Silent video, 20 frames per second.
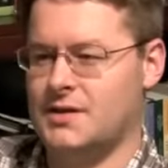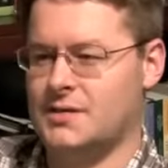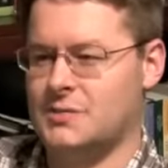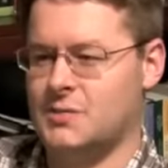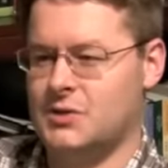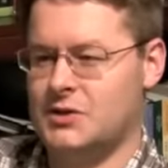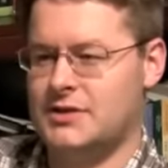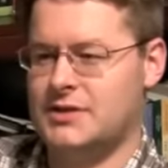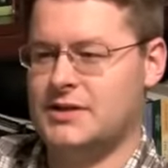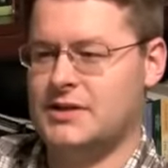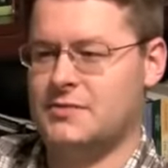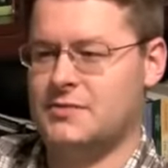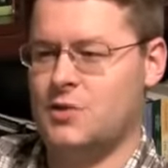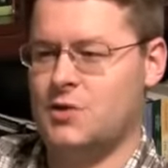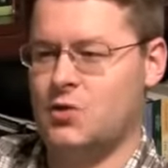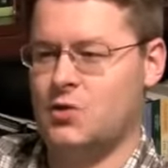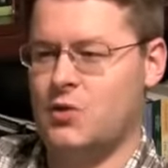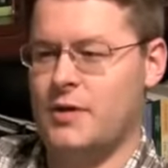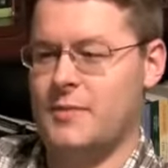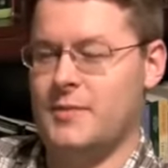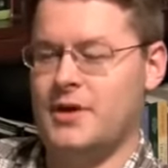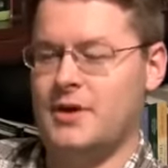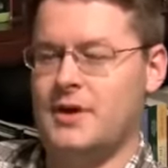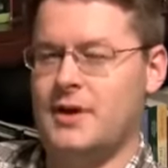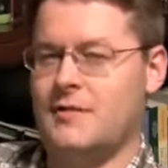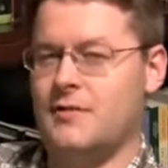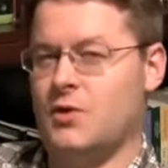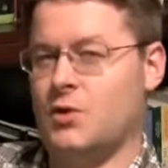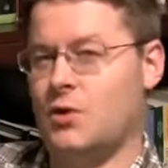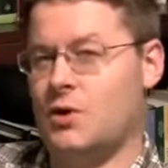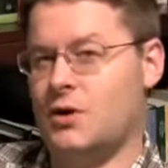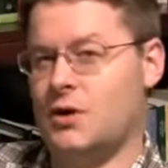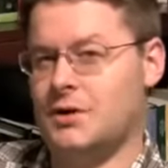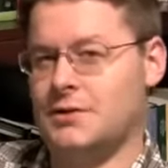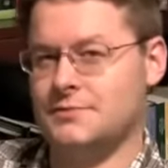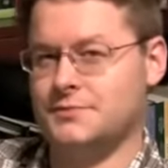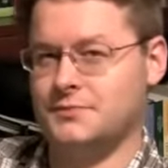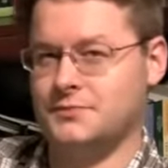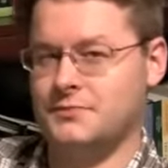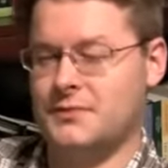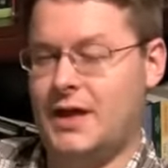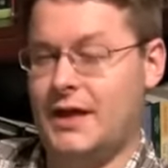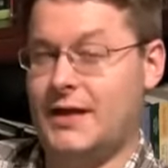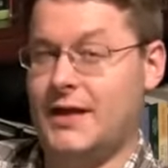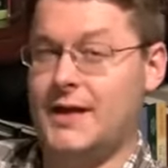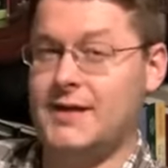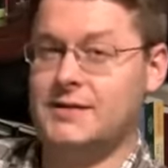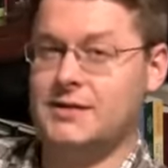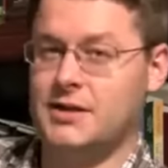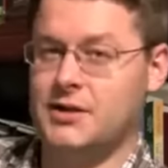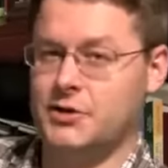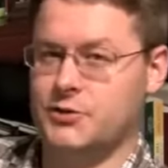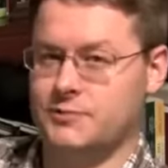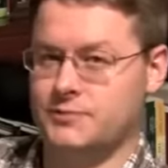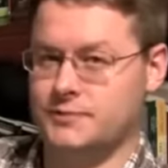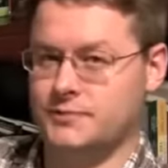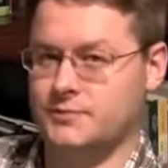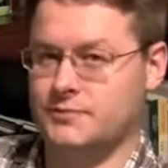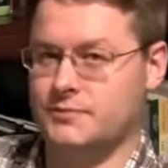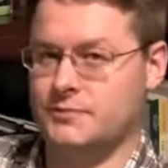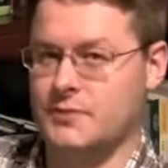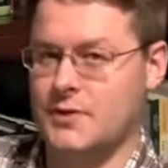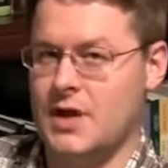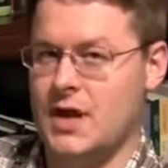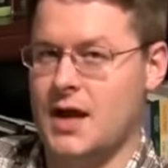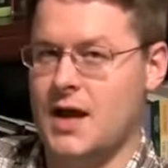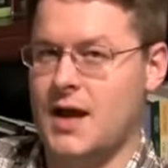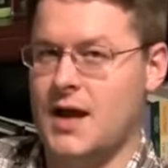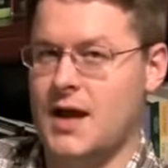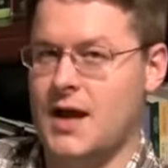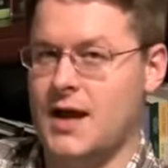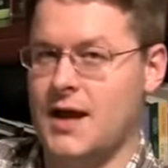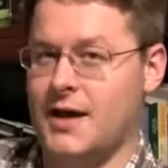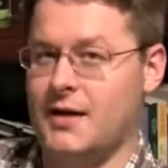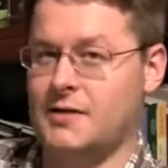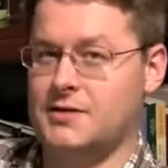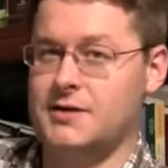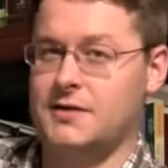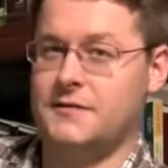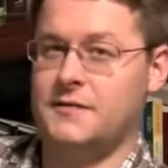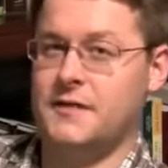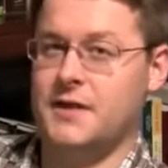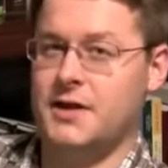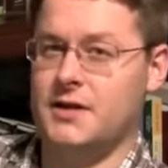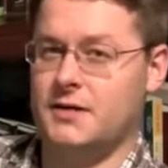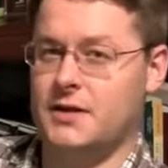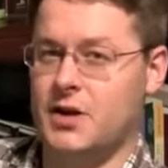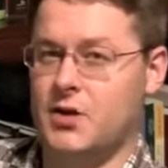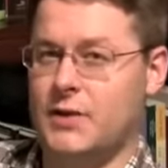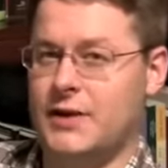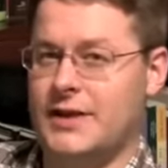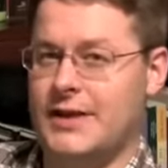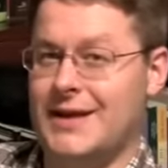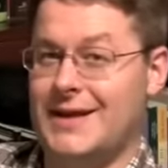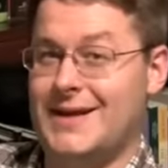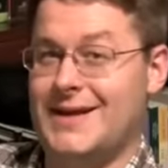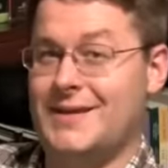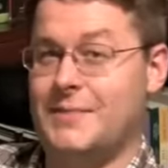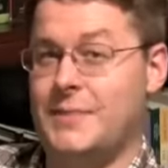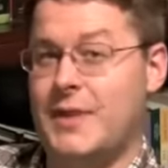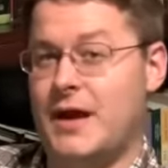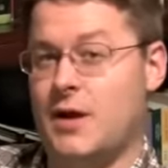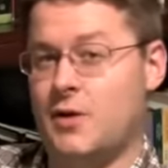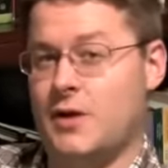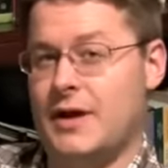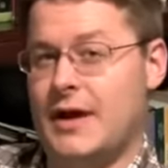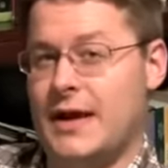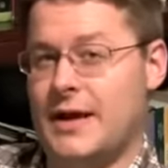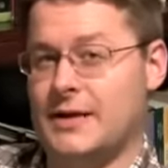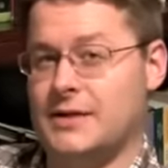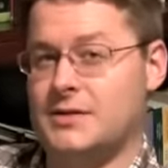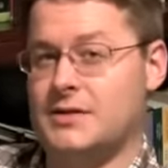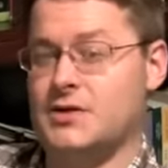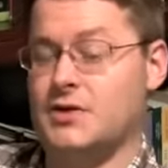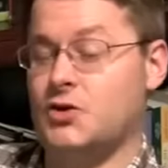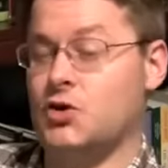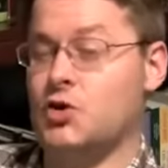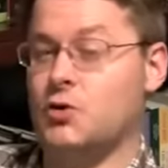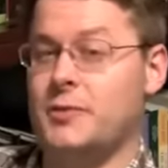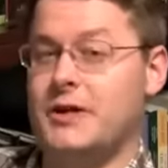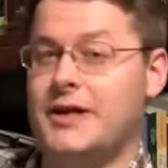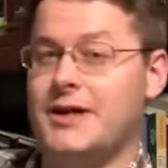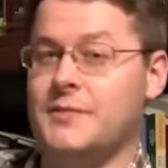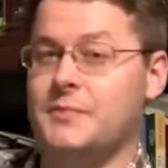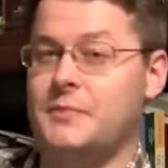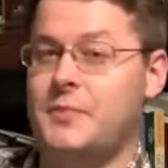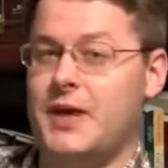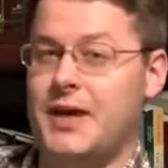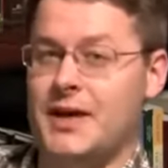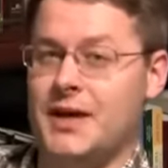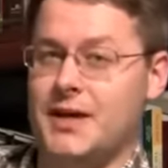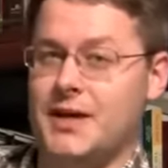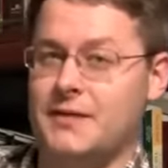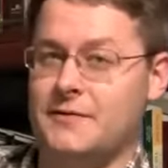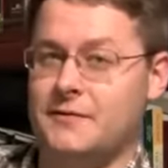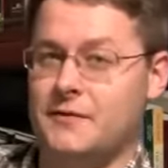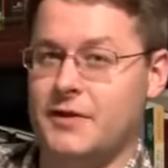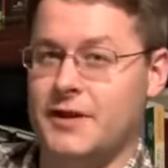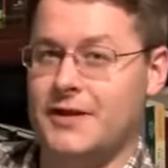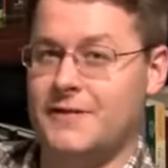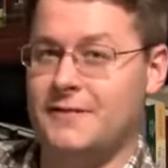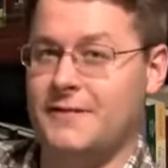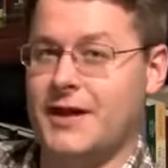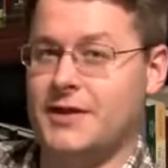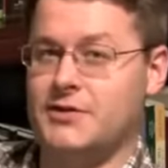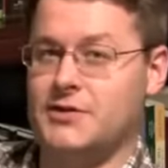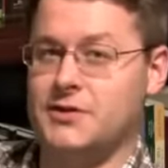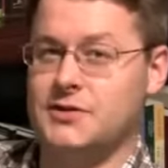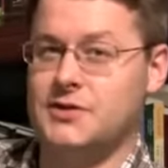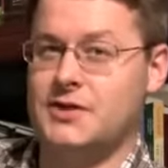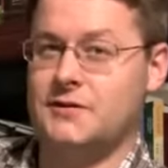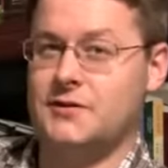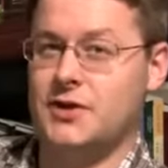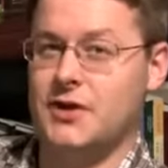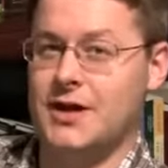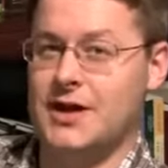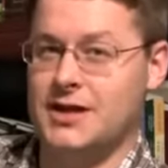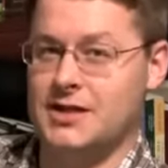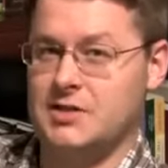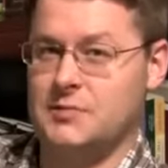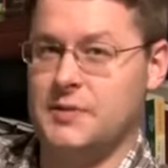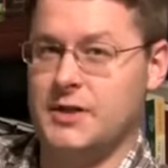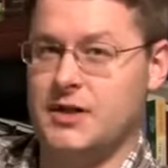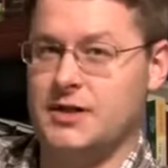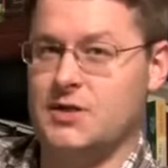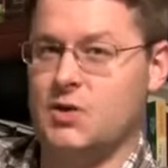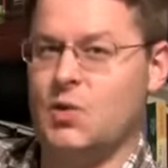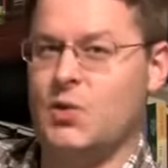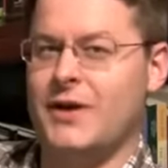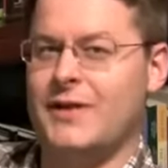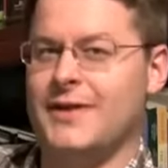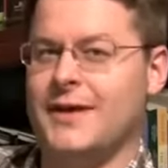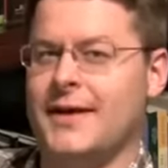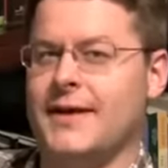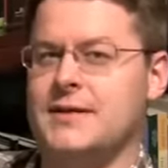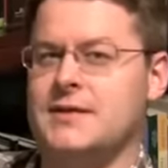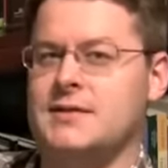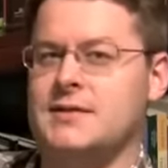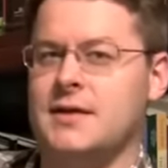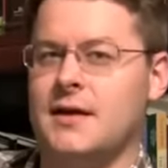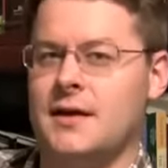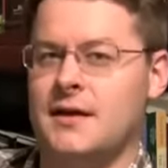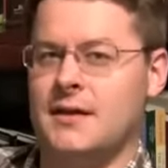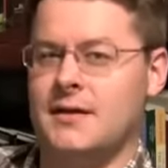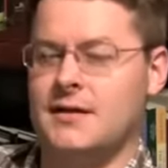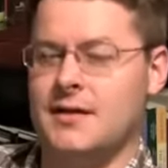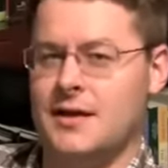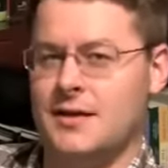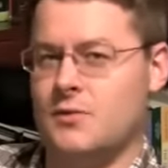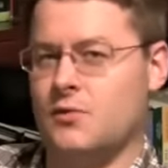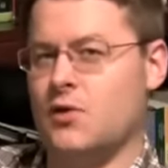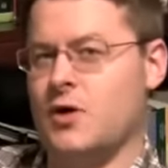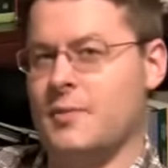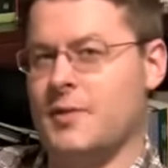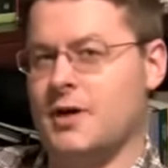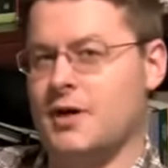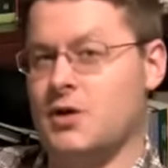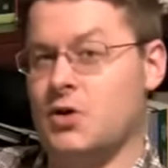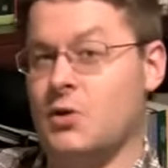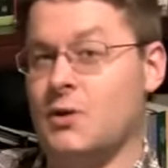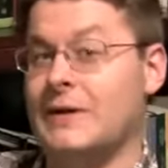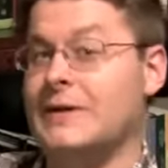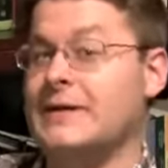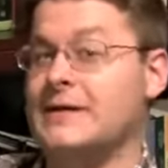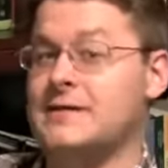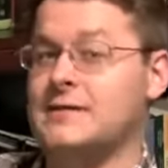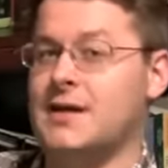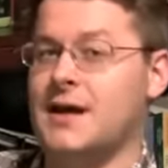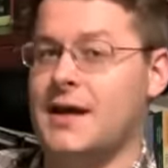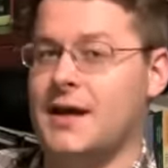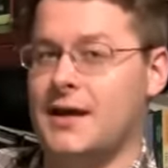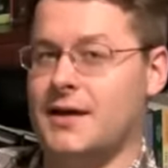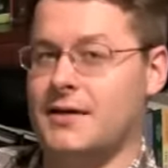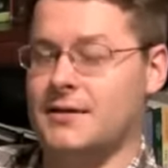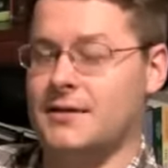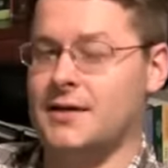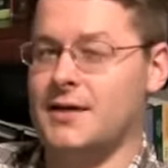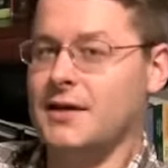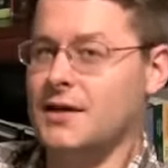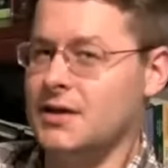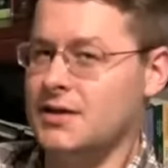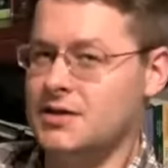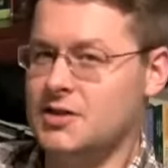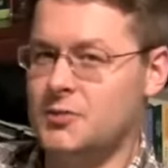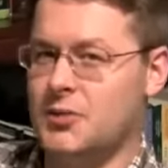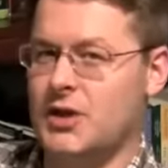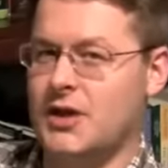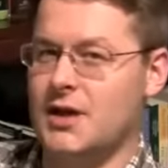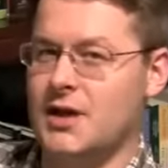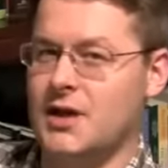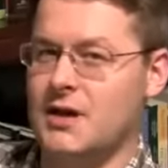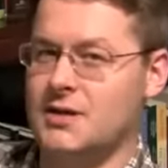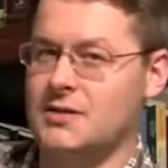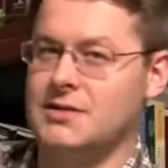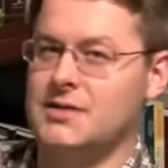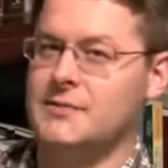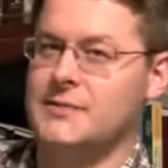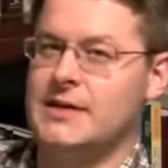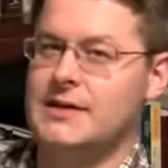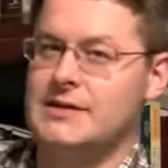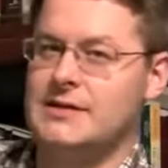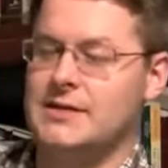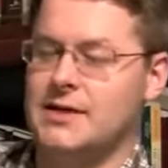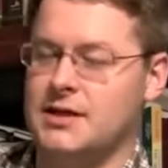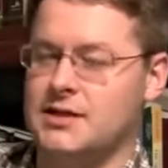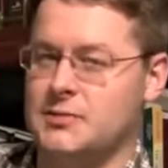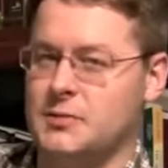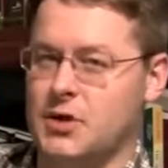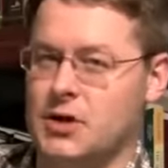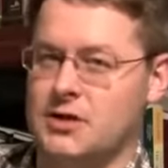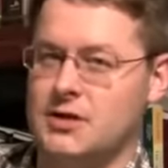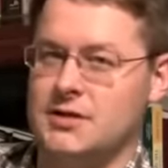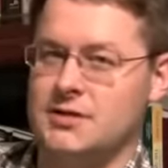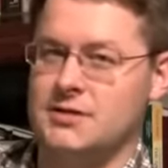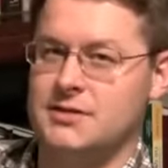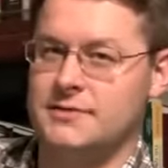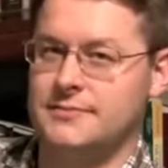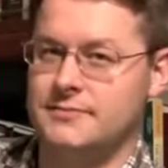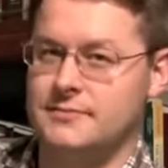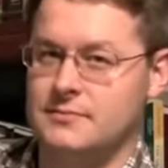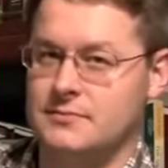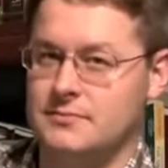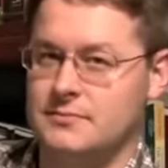Muslim women of the world, I ask you, how does it feel knowing that in paradise, you'll be competing for the affections of your husband with a ton of women who are designed to be the ultimate sex partners?